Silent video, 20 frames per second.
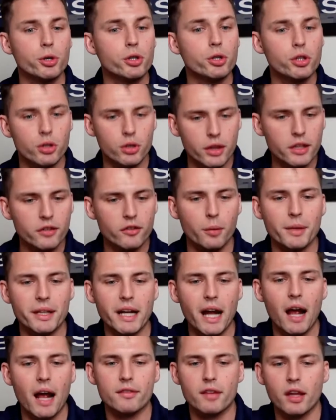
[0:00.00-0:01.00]
You, some of the
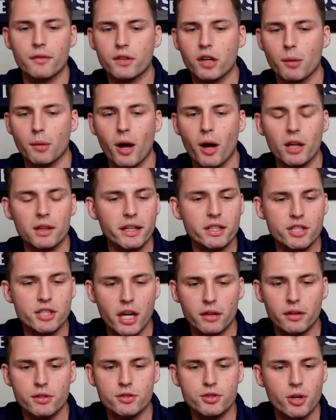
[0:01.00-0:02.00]
guys that have come on, like
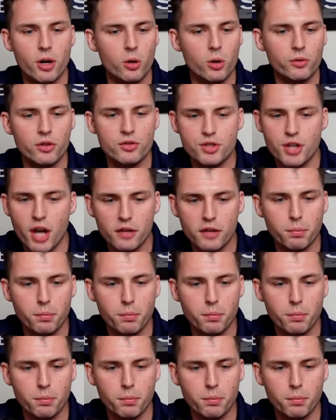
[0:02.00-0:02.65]
Jalen Jones and Josh